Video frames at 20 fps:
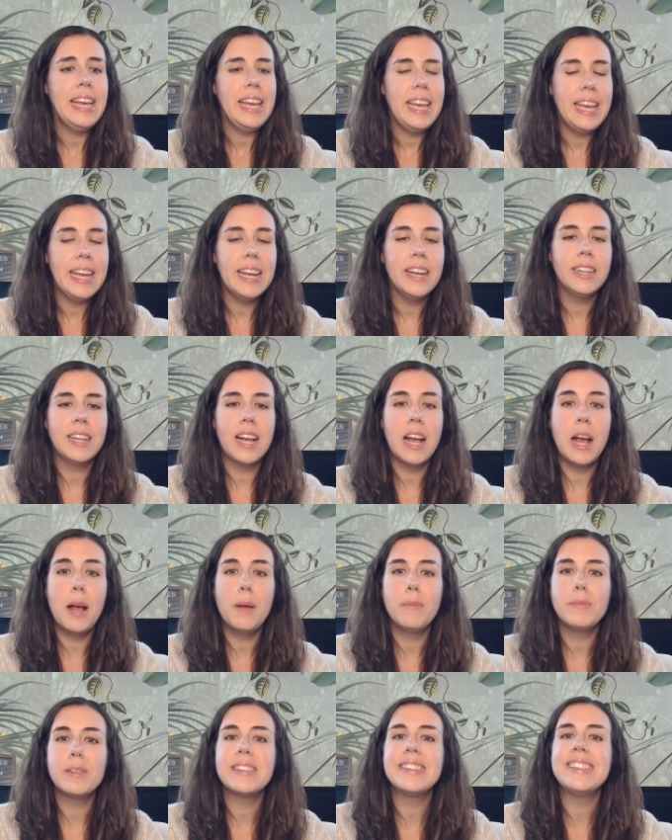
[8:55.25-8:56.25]
Here
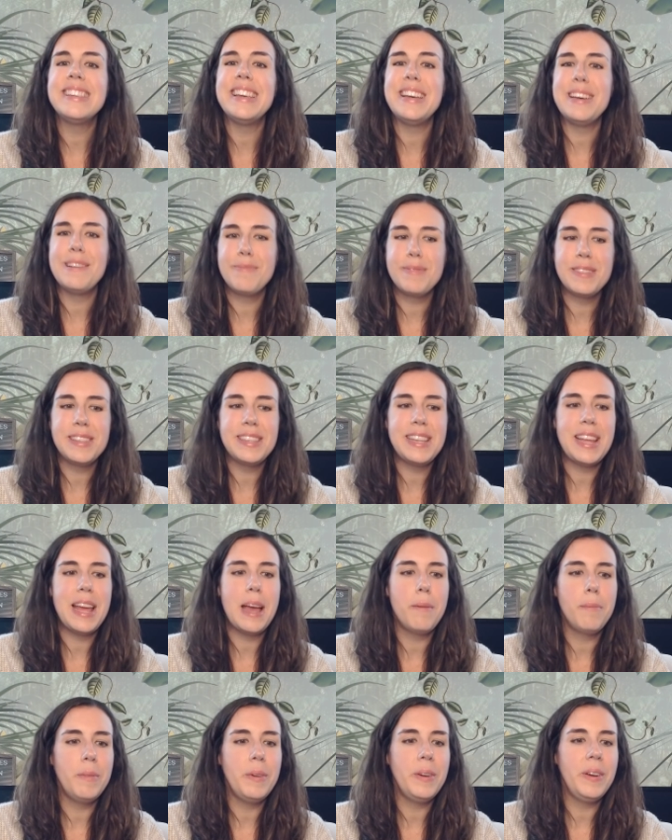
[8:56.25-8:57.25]
comes
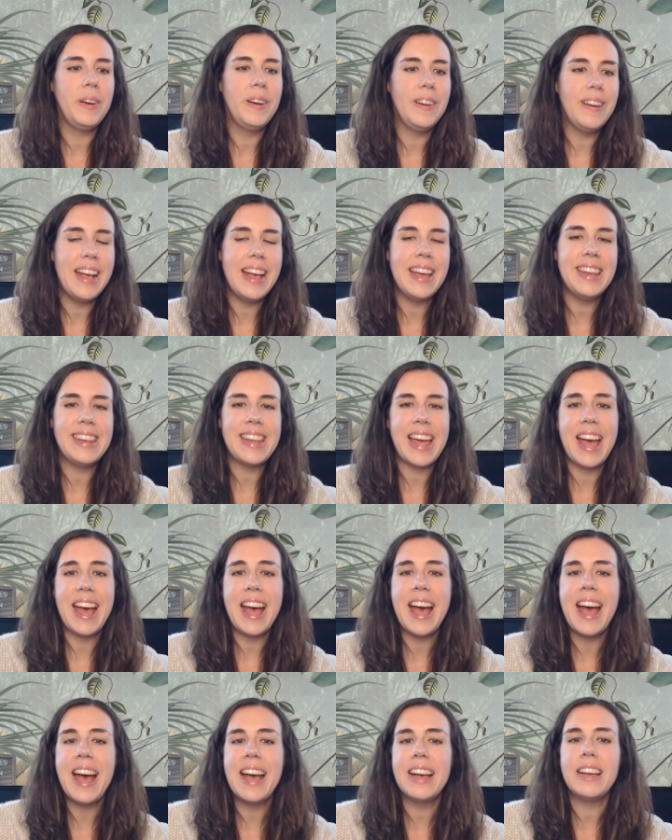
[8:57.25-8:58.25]
September, and
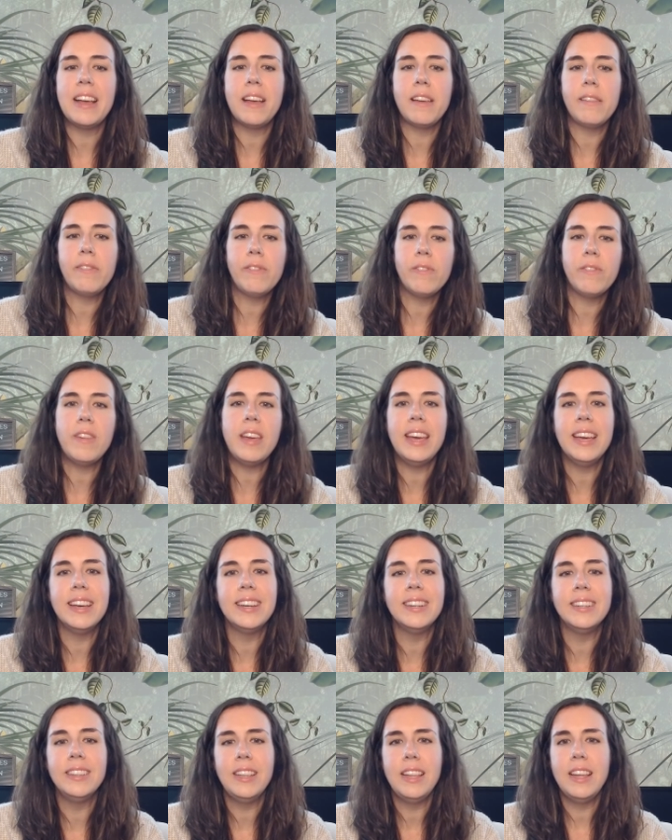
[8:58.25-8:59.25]
I feel
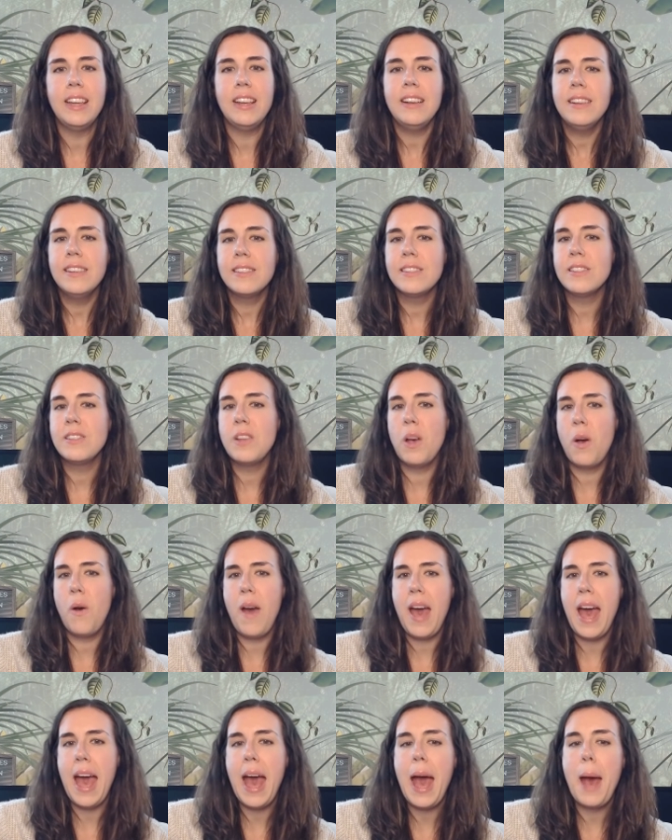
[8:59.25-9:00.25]
so
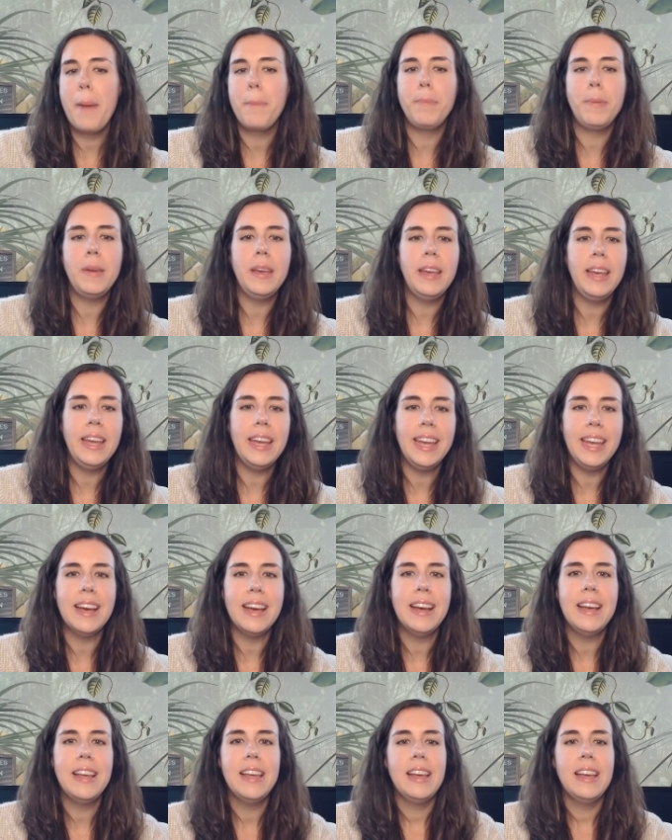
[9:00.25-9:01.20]
happy.